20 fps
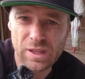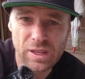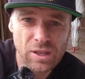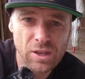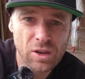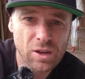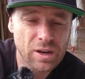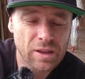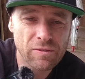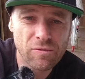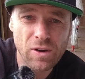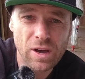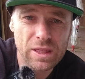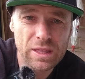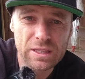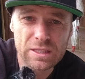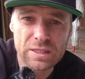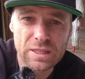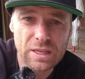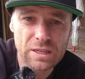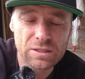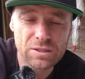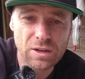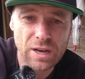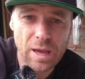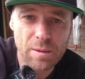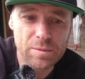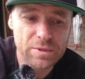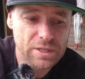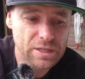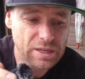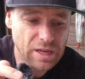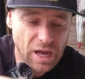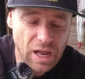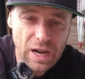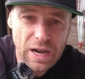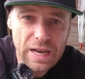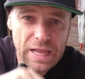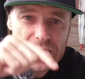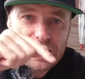You can find these things on Amazon.
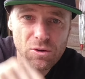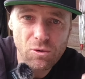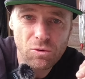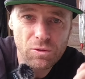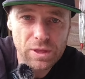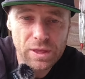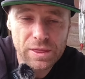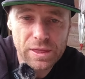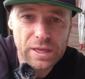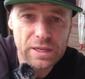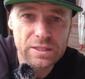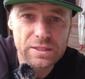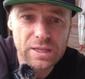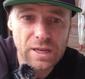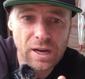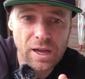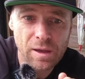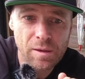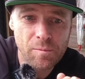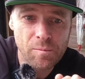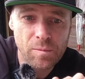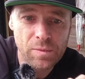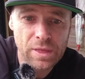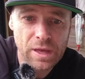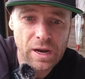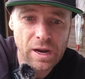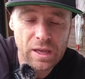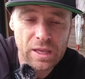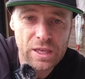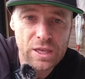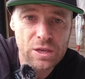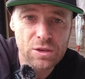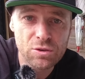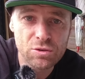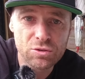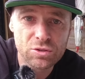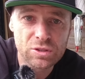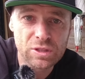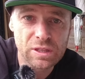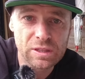I'll link all the things that I
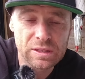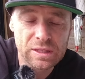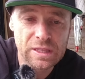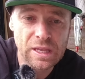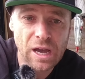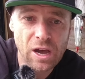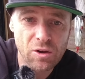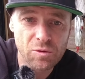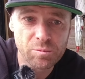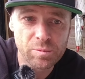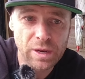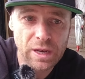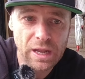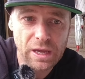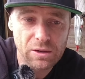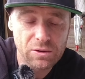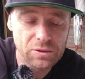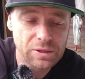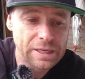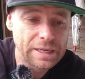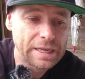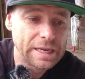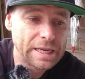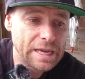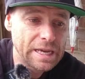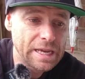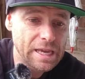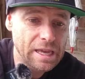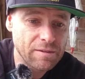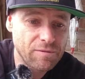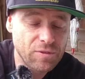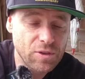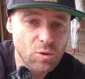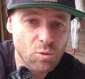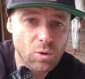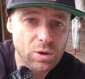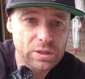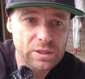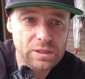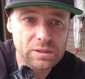used down below. If you
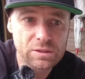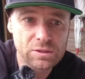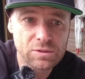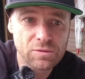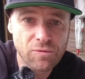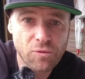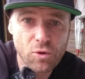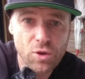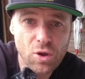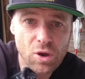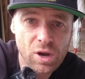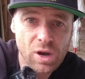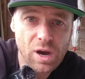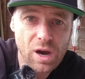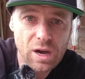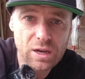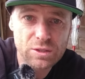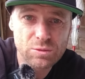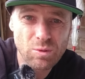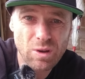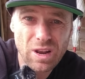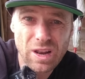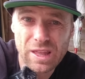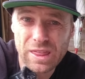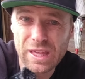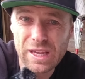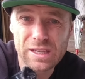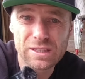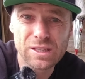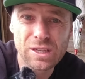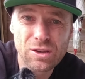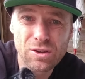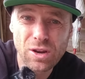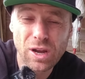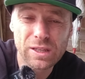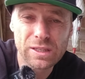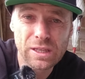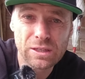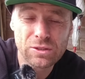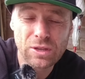want it for your car as well, I think it's a good
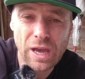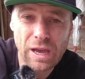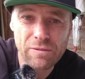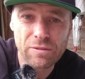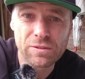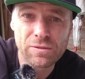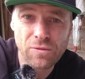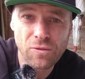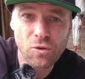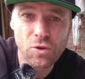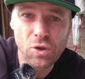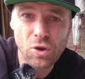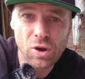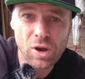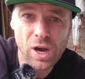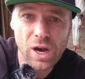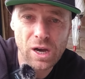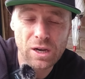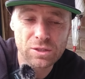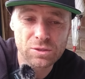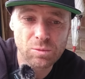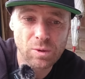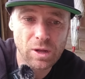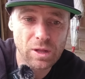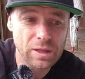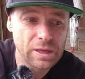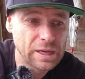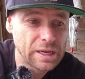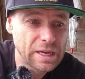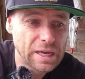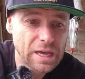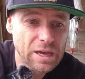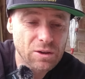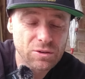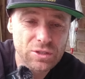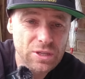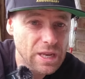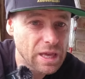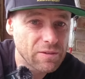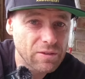idea to have it for your car as well,
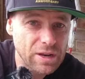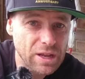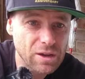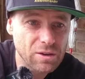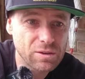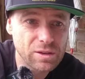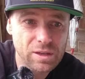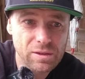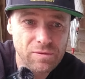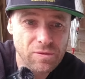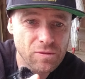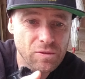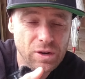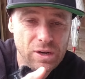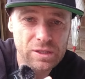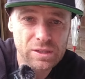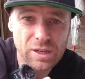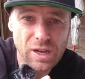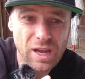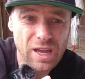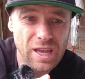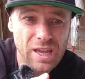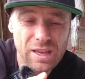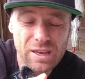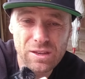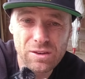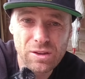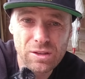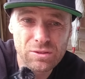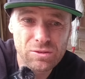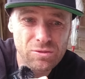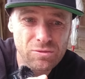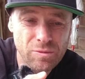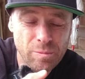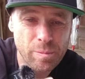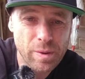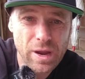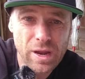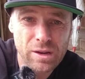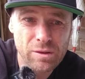because you never know if you've got a tire and you need to
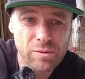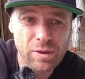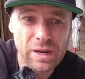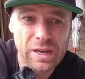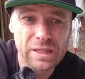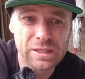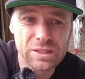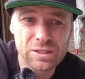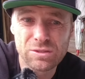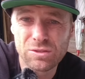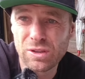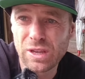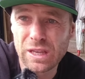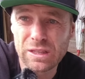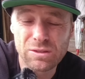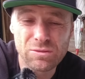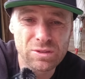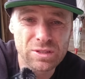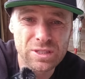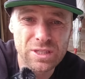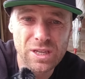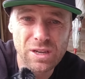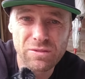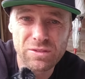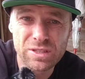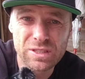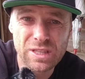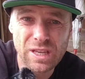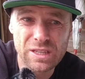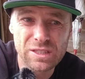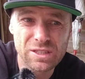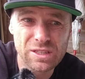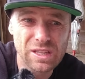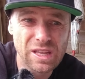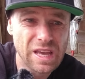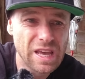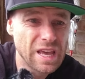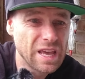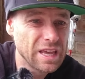repair it quickly just to get to a service station.